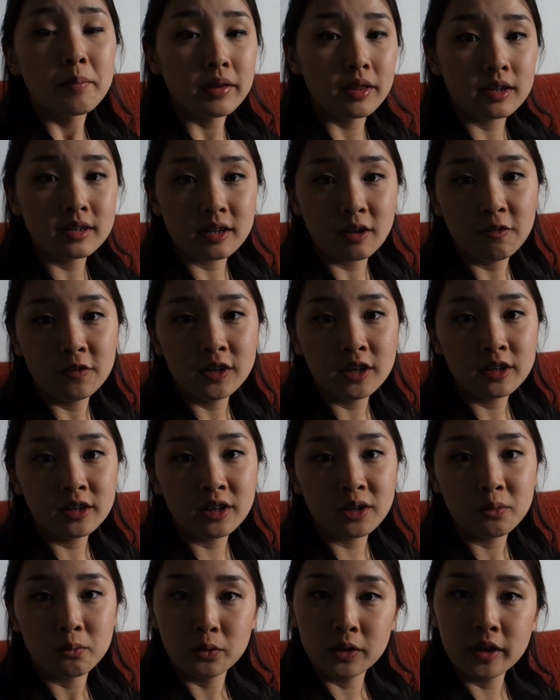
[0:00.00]
But there
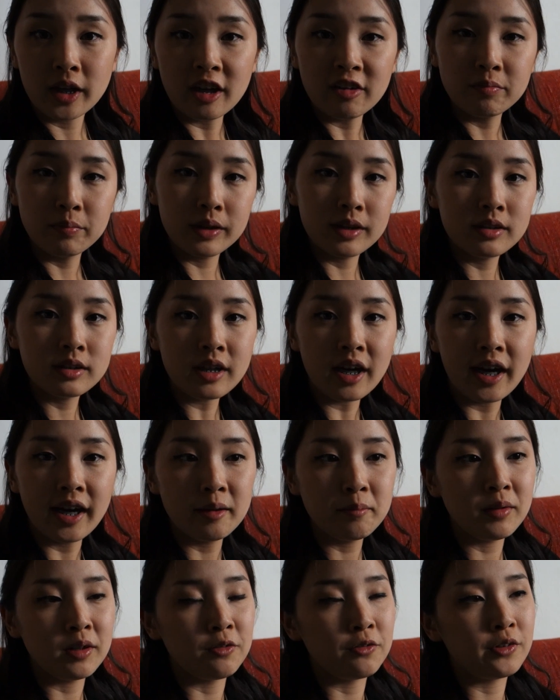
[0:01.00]
definitely would have been
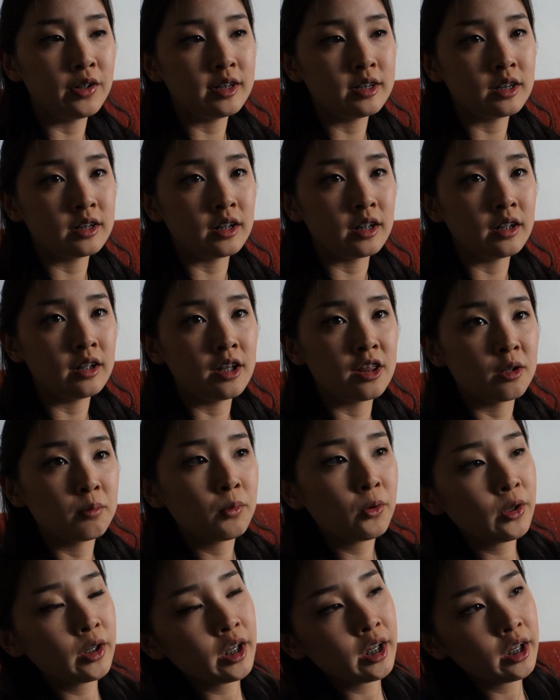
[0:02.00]
time if we did it in the
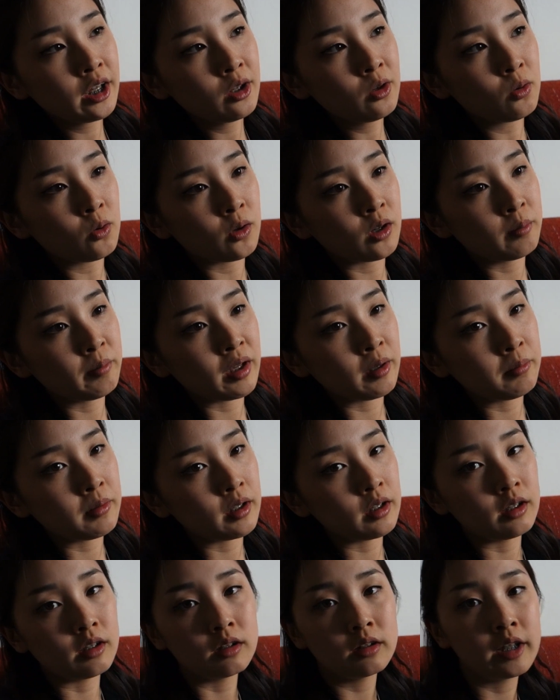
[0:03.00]
morning, or
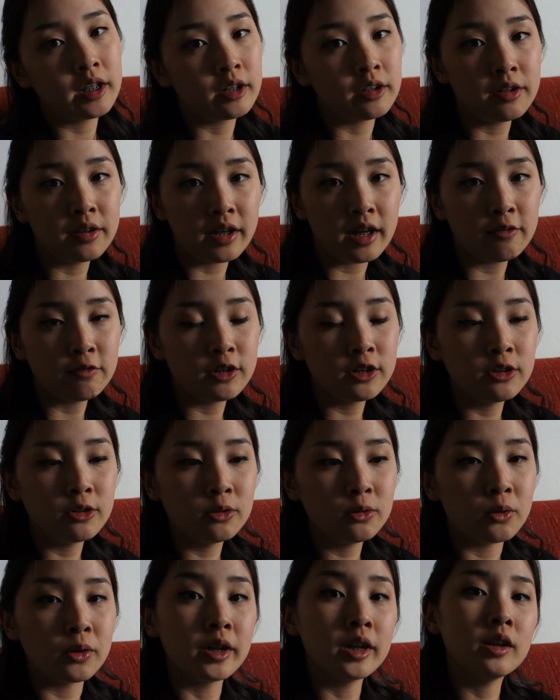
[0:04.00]
maybe later in the
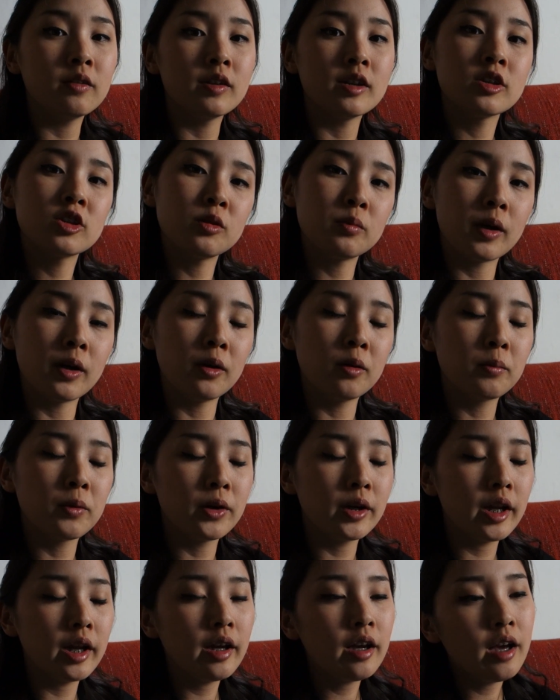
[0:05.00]
afternoon, or even tomorrow
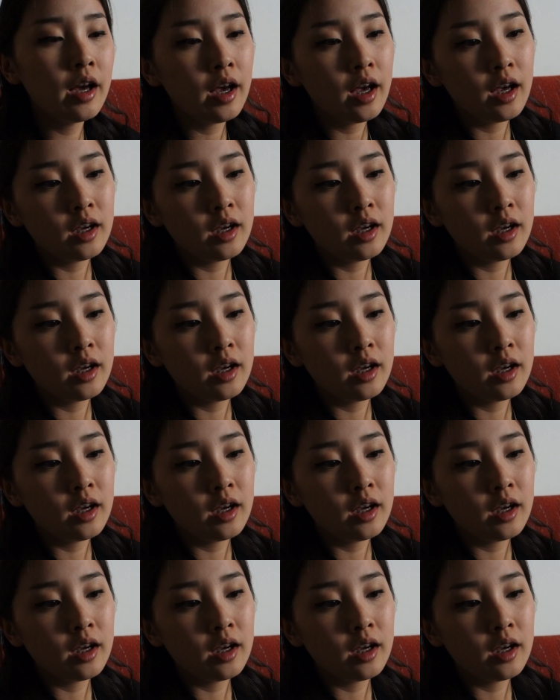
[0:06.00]
morning.